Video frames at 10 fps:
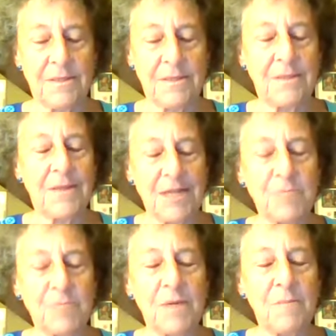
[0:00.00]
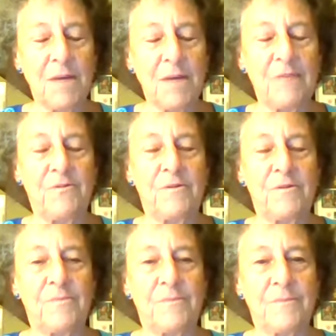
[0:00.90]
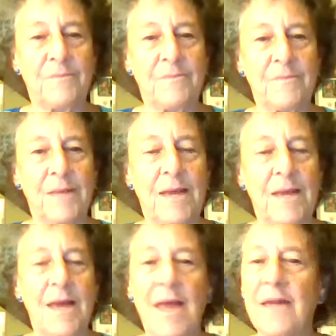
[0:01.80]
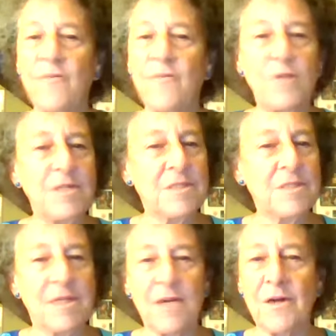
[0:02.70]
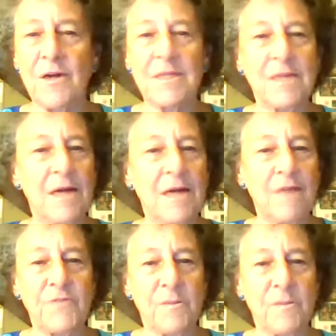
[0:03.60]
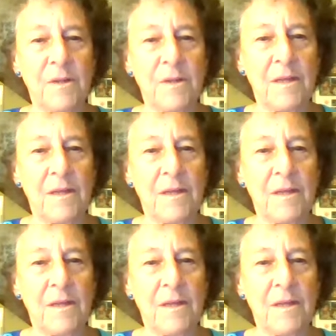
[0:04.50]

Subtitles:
That's being mindful. And if what you're sitting on is uncomfortable,